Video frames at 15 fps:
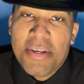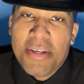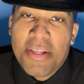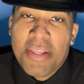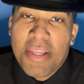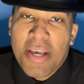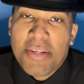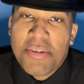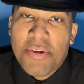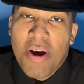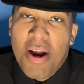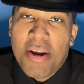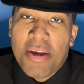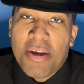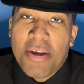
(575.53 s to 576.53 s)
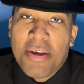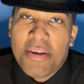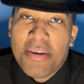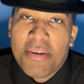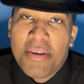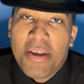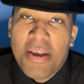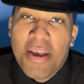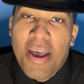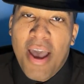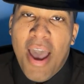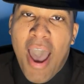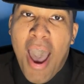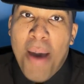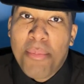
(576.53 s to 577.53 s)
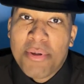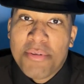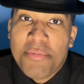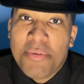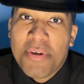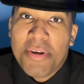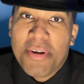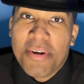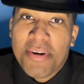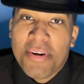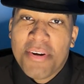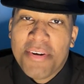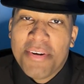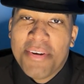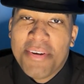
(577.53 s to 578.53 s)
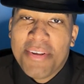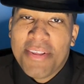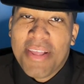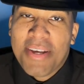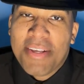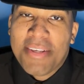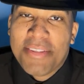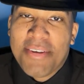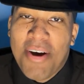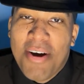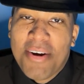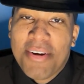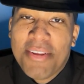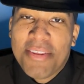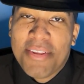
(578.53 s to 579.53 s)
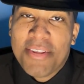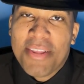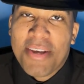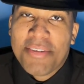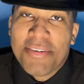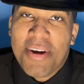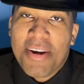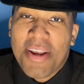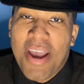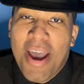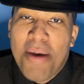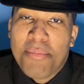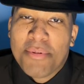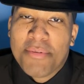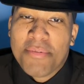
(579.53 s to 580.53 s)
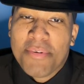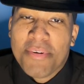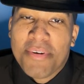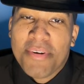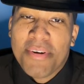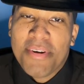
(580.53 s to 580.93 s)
electronic atmosphere. Talking in the electronic atmosphere.